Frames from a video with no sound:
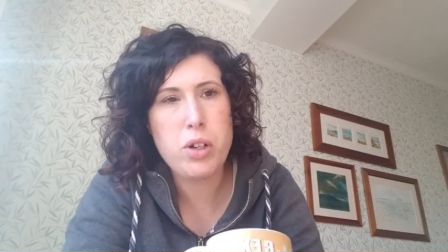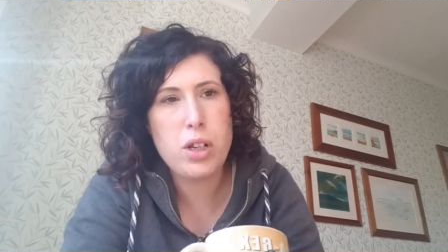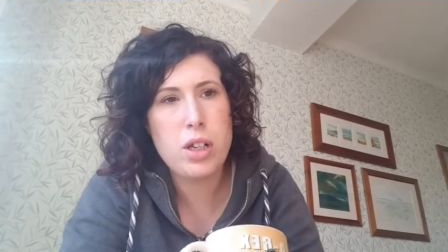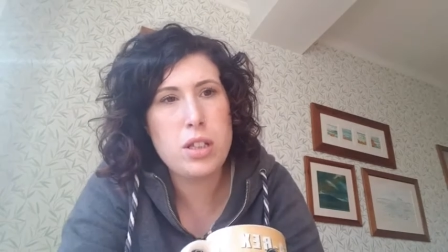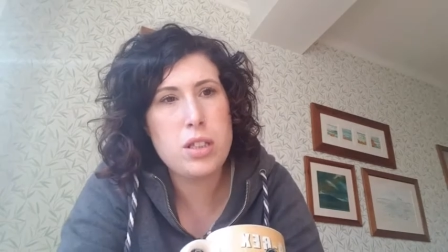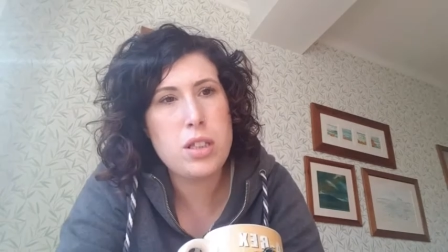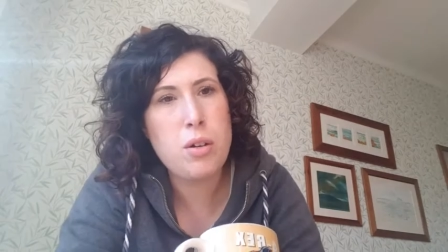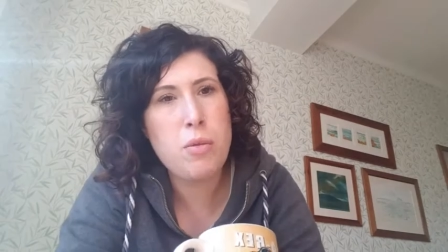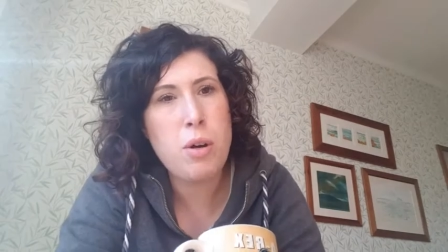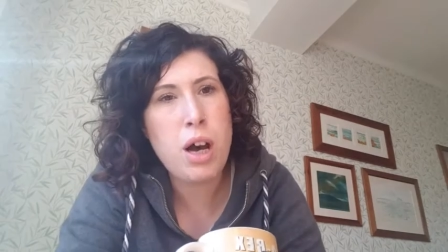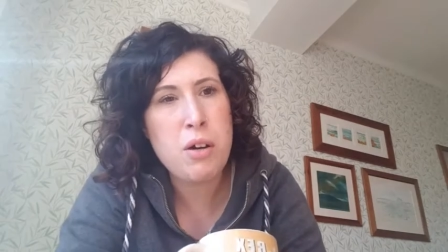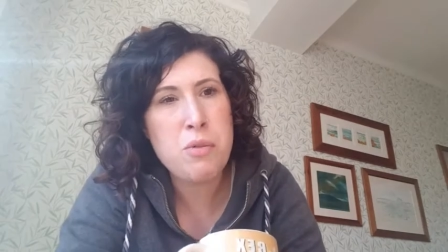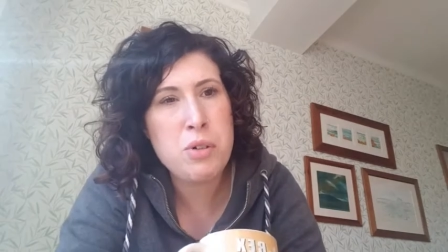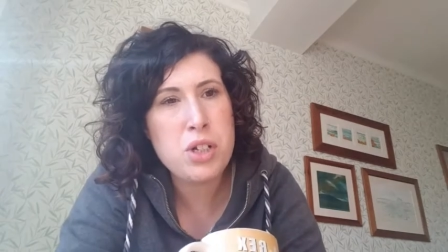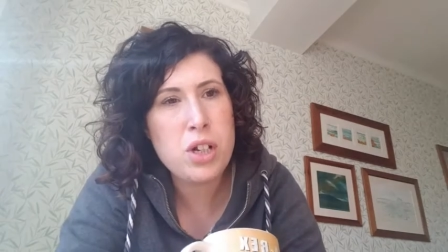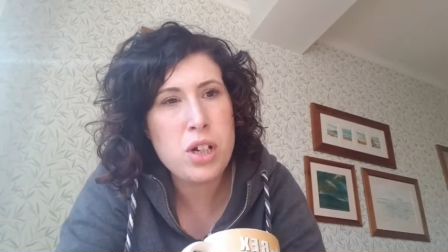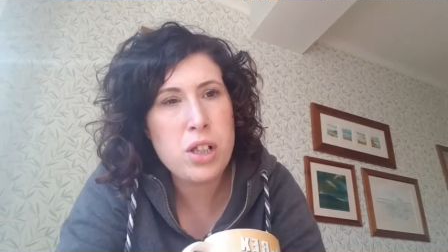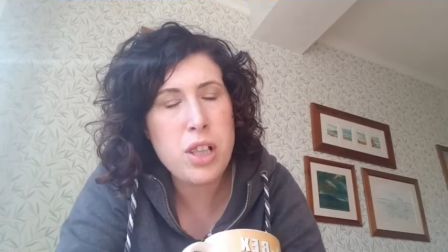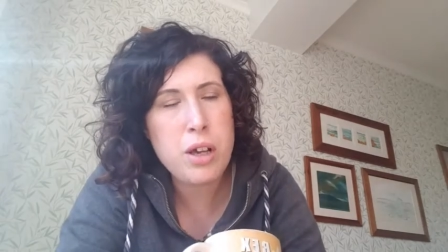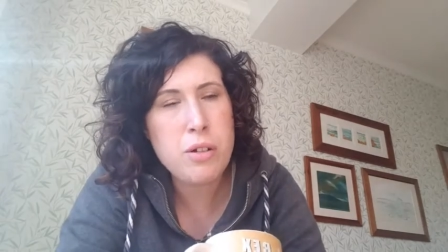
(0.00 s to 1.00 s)
So I would
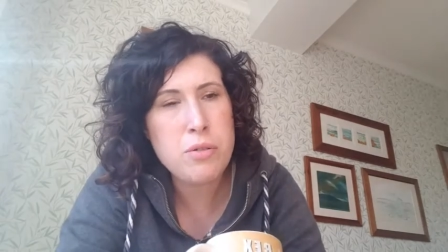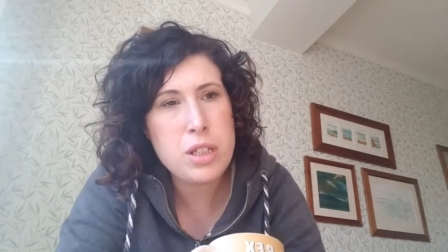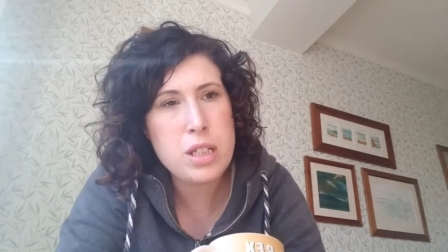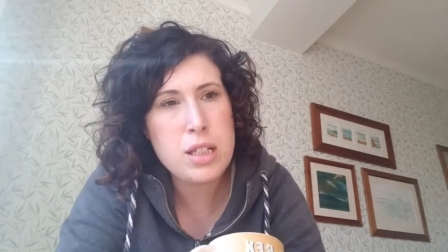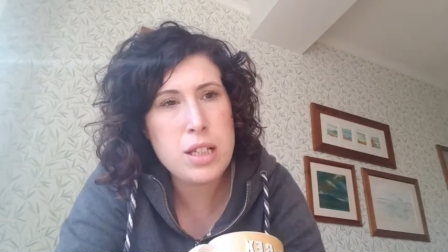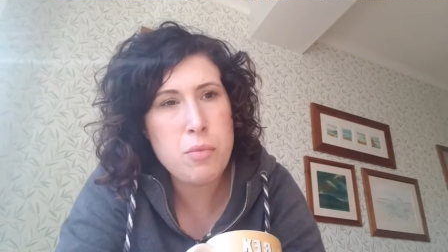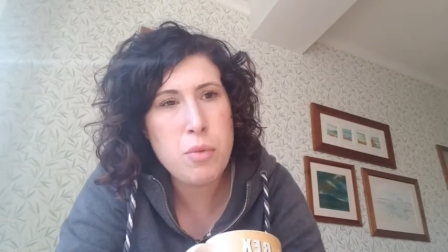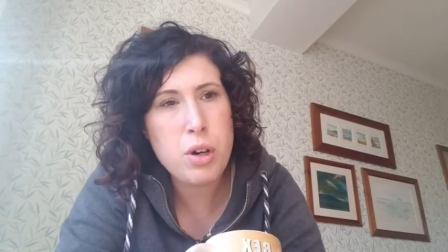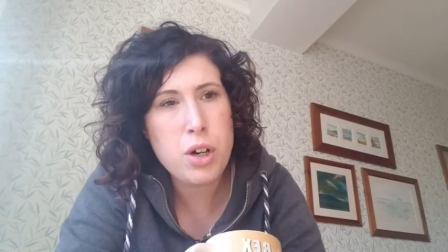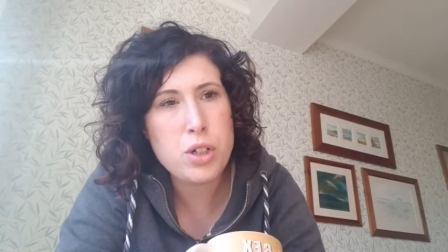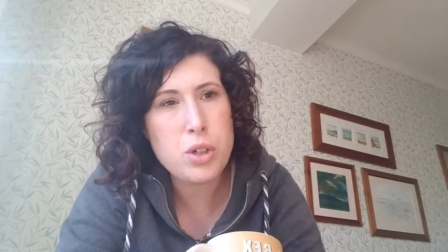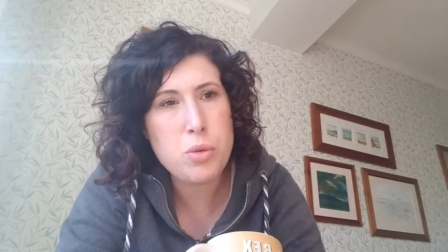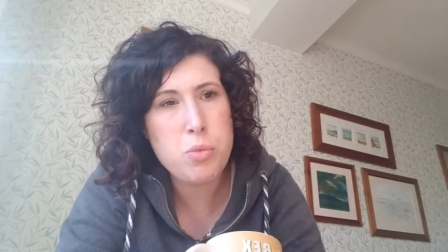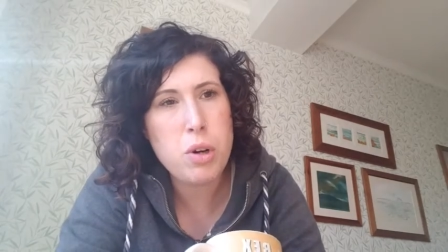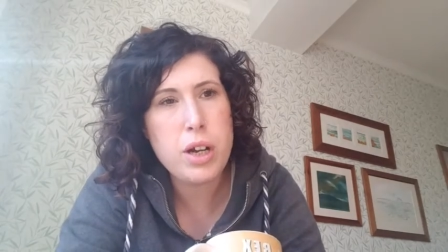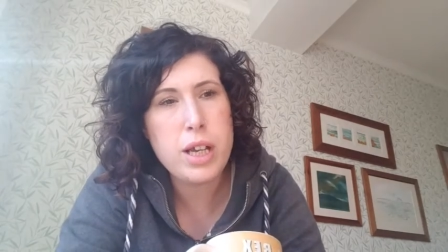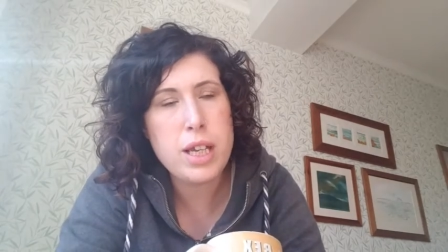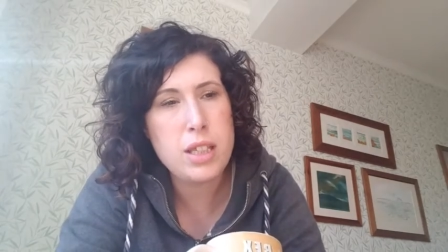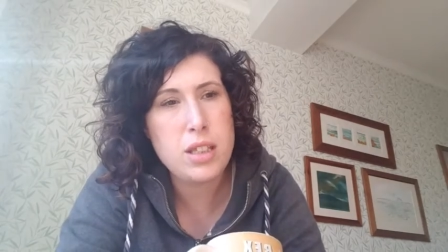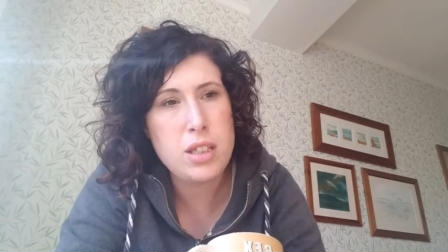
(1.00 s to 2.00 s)
closely watch what
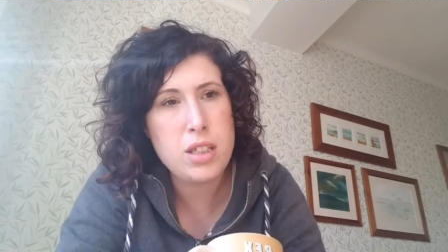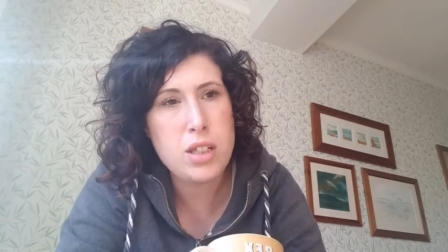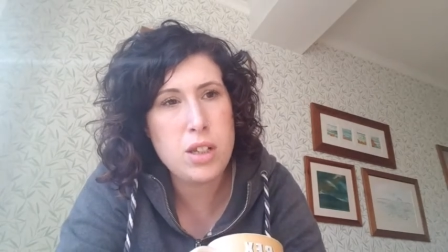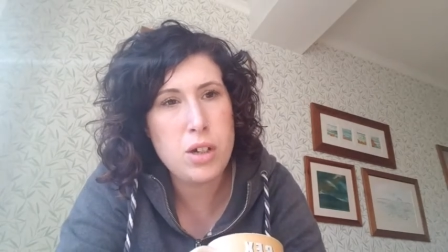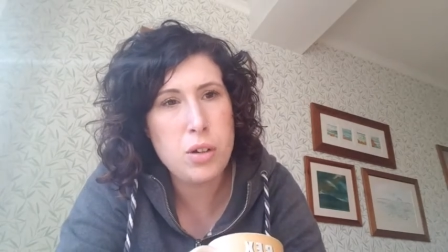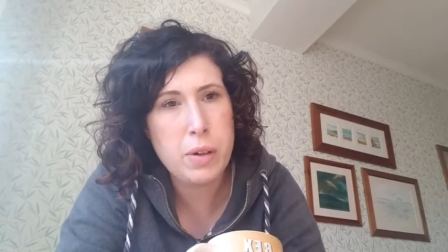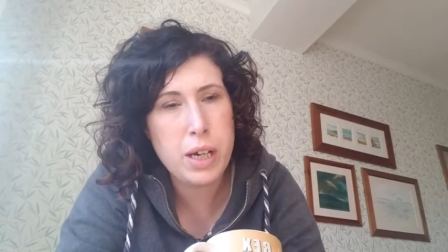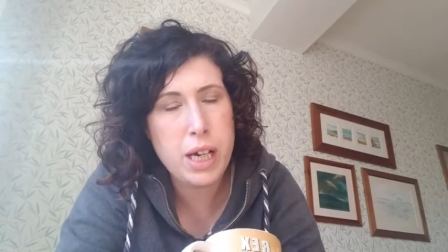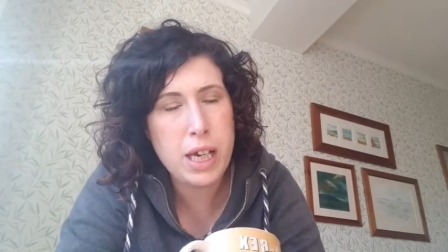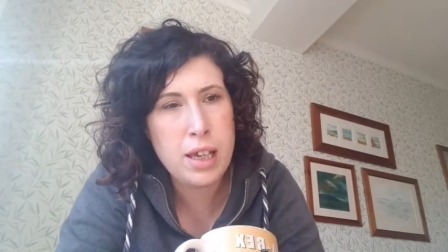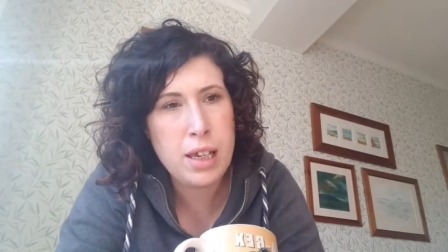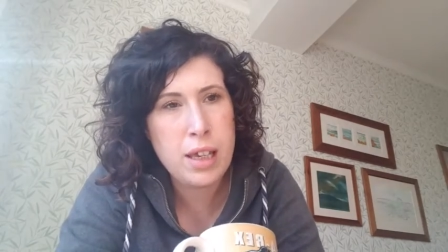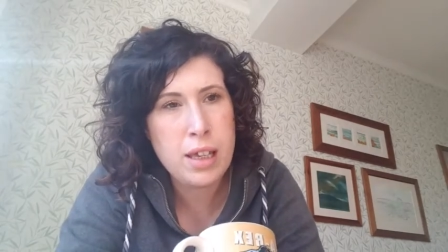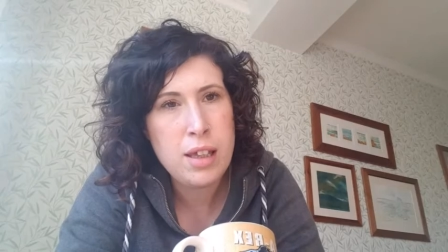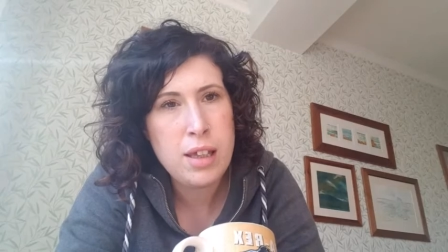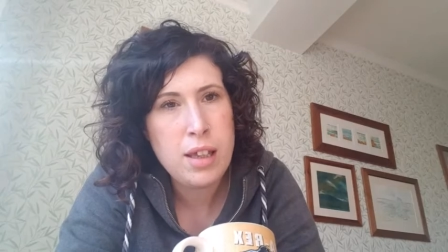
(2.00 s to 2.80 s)
he's doing